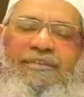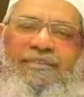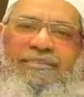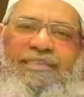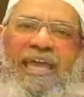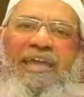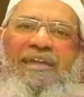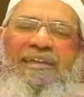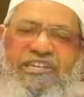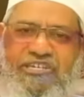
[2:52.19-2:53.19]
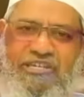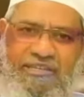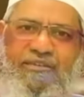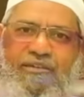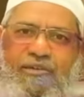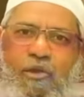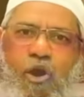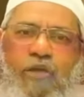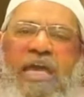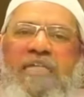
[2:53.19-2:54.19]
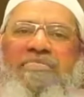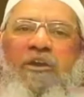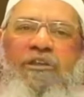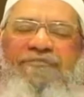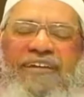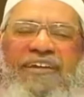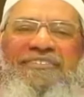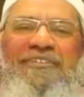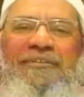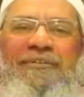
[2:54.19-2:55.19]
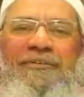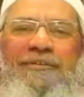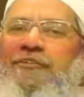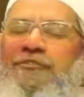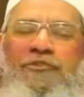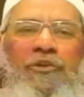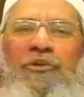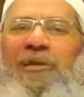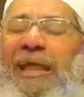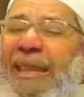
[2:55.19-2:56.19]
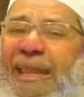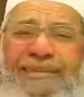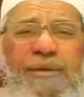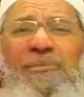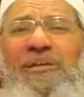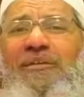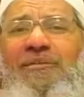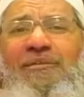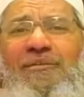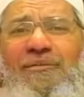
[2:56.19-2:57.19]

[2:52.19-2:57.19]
their nasheed or their sound effects, so let them earn